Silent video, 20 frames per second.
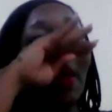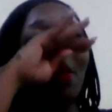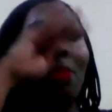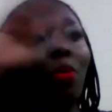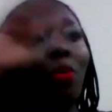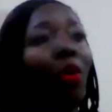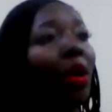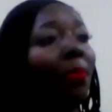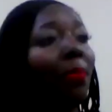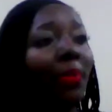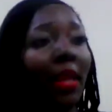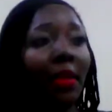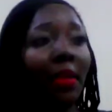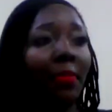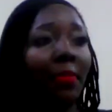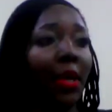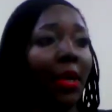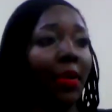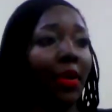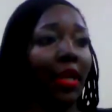Point blank.
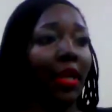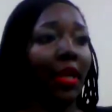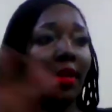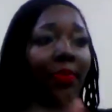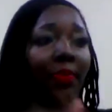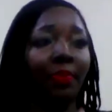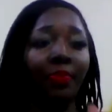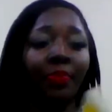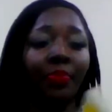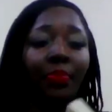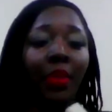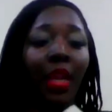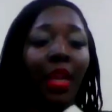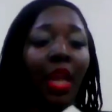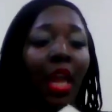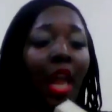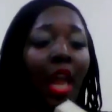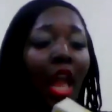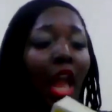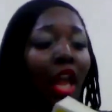Period.
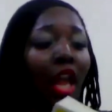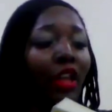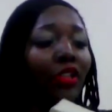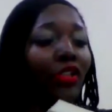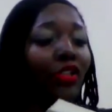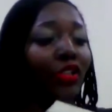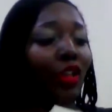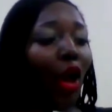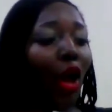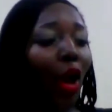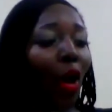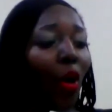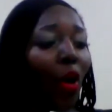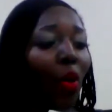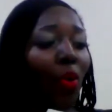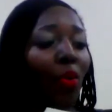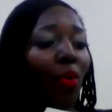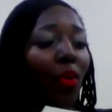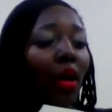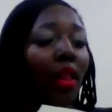
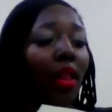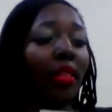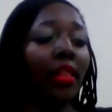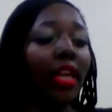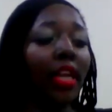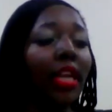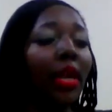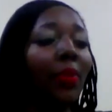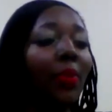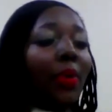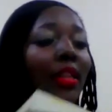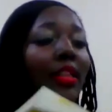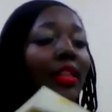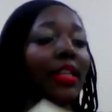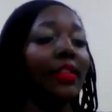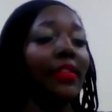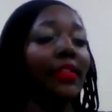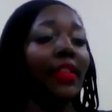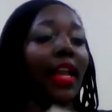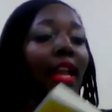So look at what
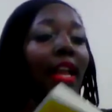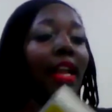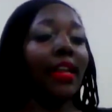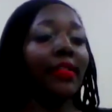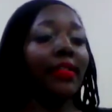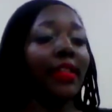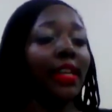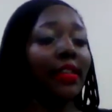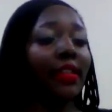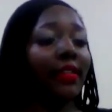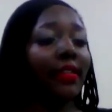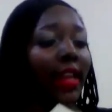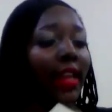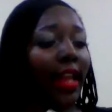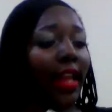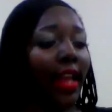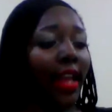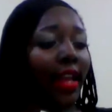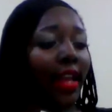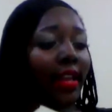this says. It
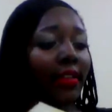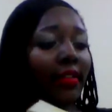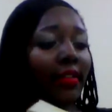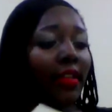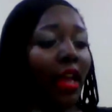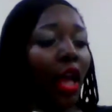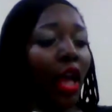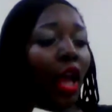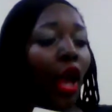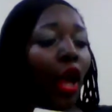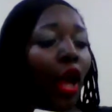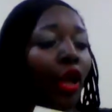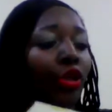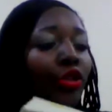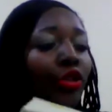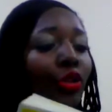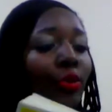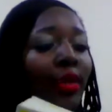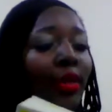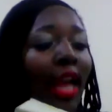says,
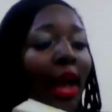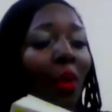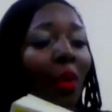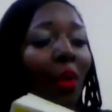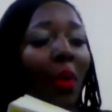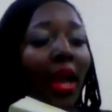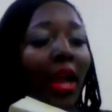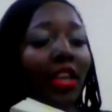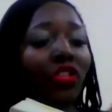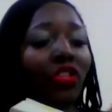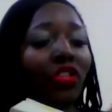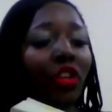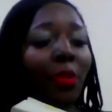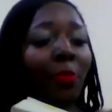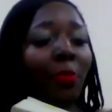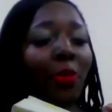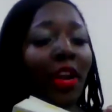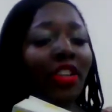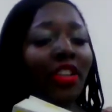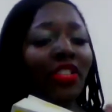"Do not waste your
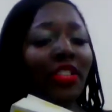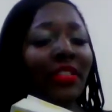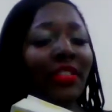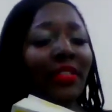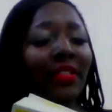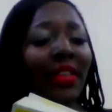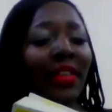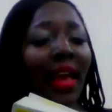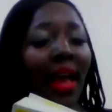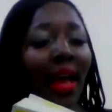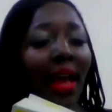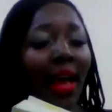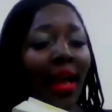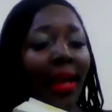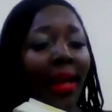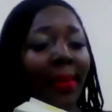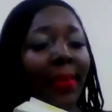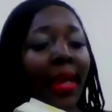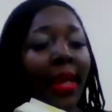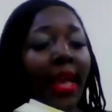precious
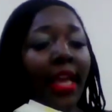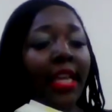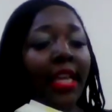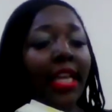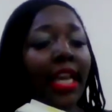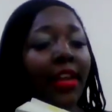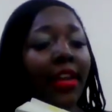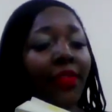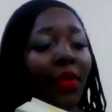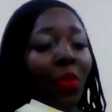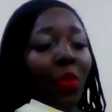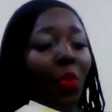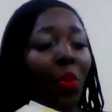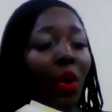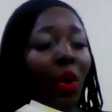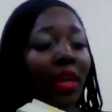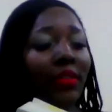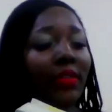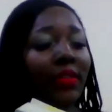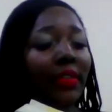time giving
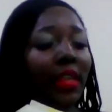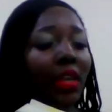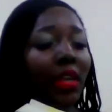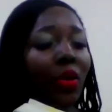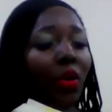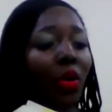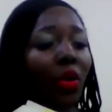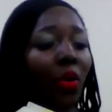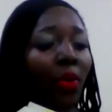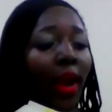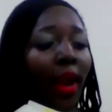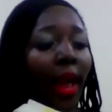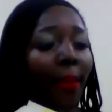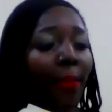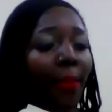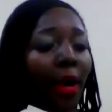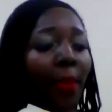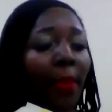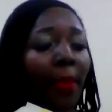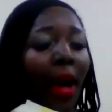one single
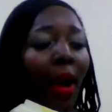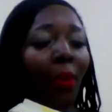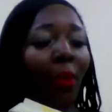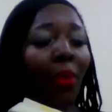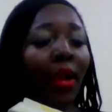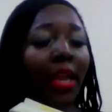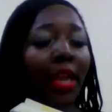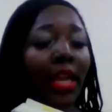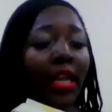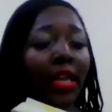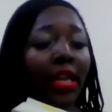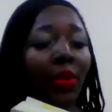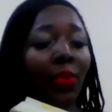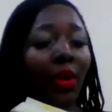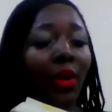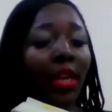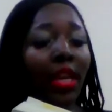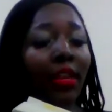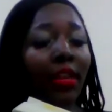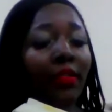crap about what
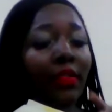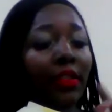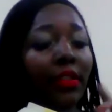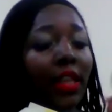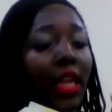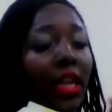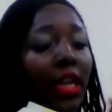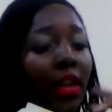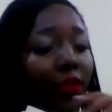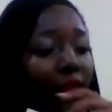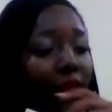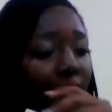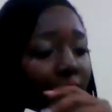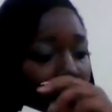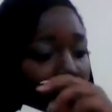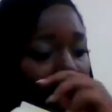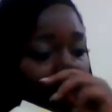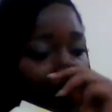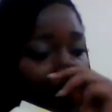anyone else think of you.